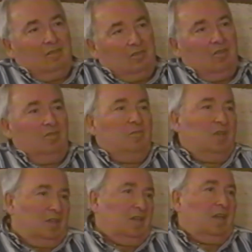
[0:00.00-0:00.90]
told
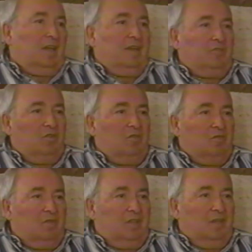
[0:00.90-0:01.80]
me that I have to go
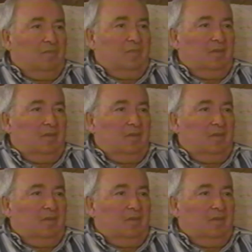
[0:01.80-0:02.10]
with them.